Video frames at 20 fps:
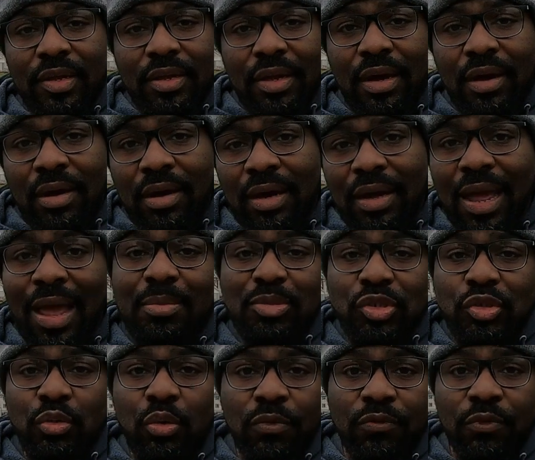the App
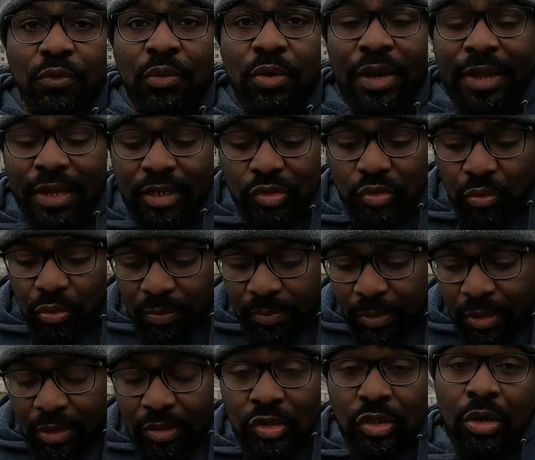Store for Android.
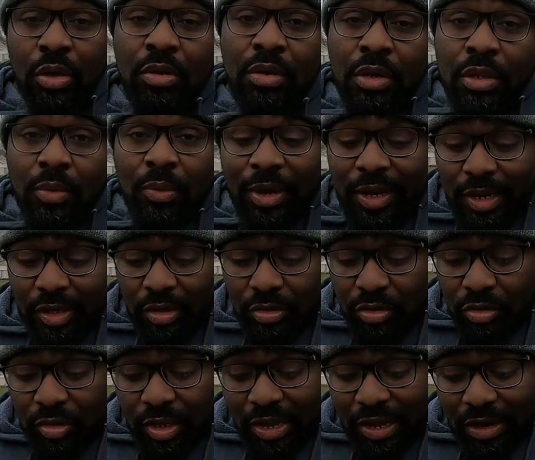So the way that you
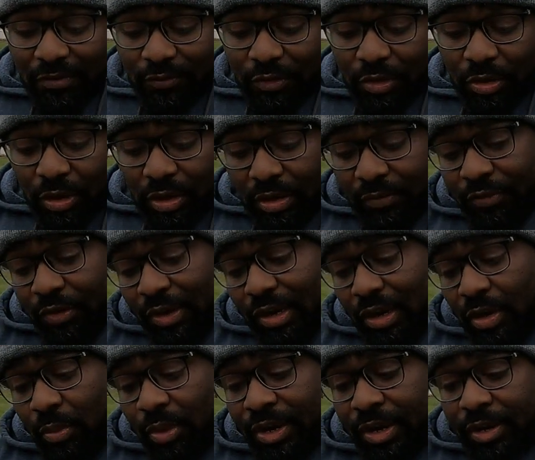do that, if you're
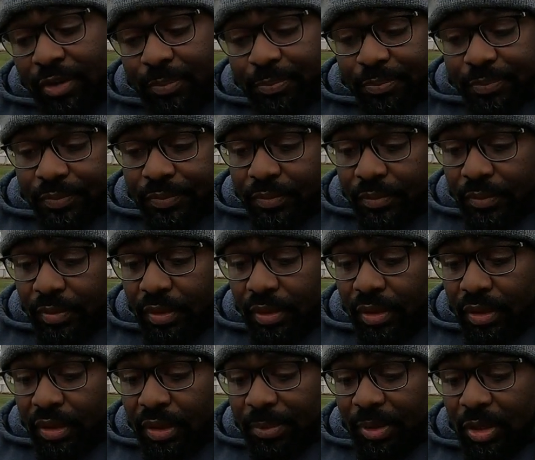not aware,
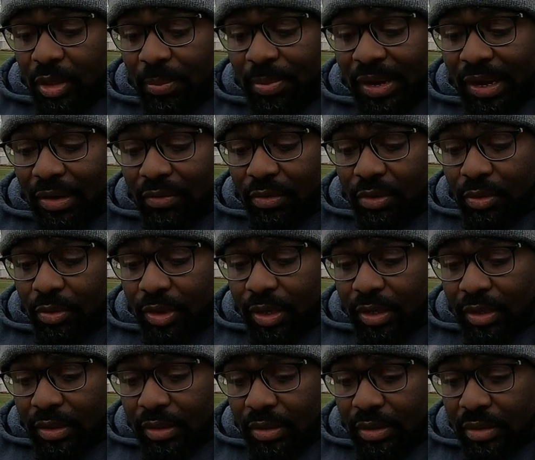let me go back real
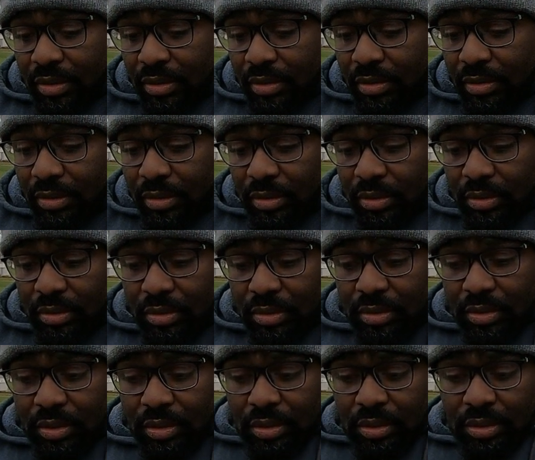quick.
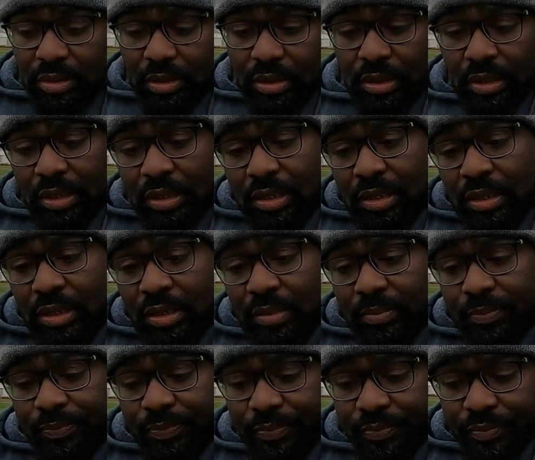
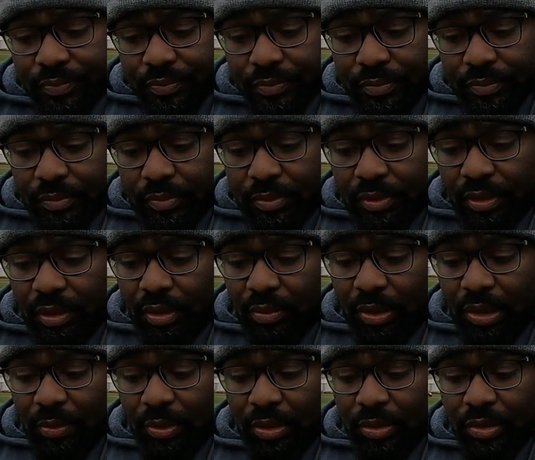And
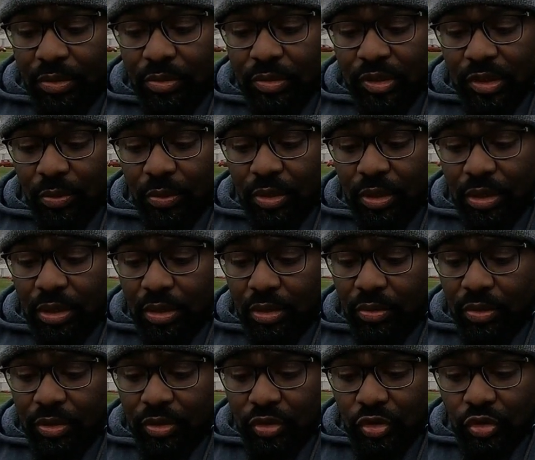what I want to do is I want to
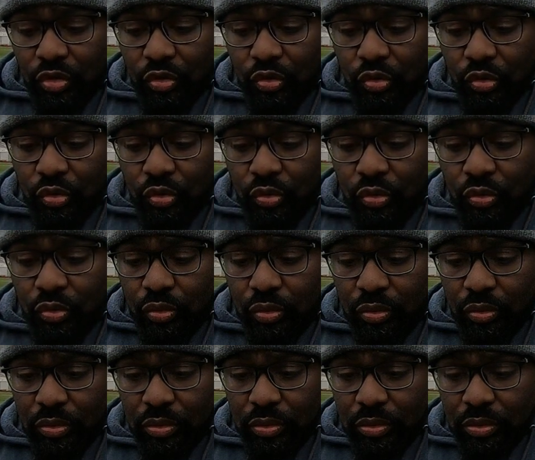go into,